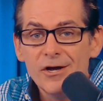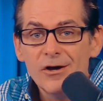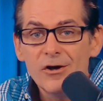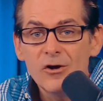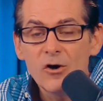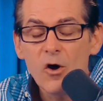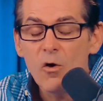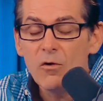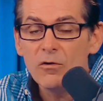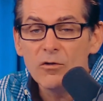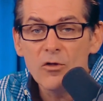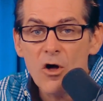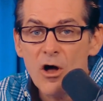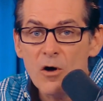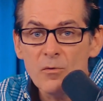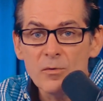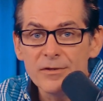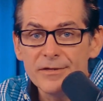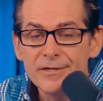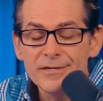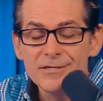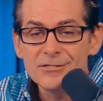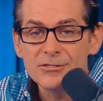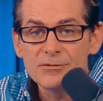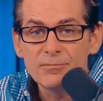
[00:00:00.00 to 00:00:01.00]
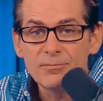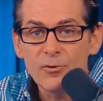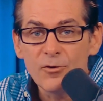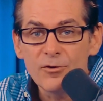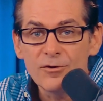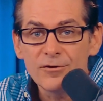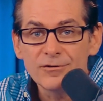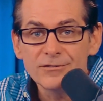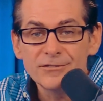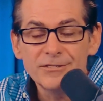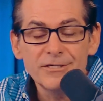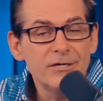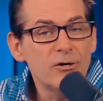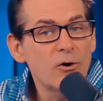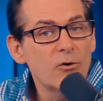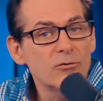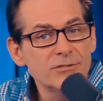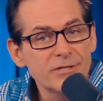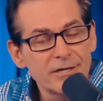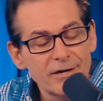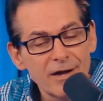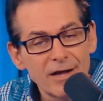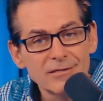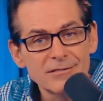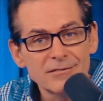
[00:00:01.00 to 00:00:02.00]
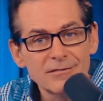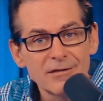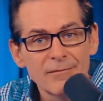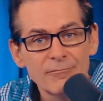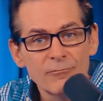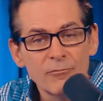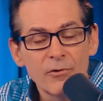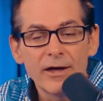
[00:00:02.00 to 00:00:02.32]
go along with his supporters, he goes against them.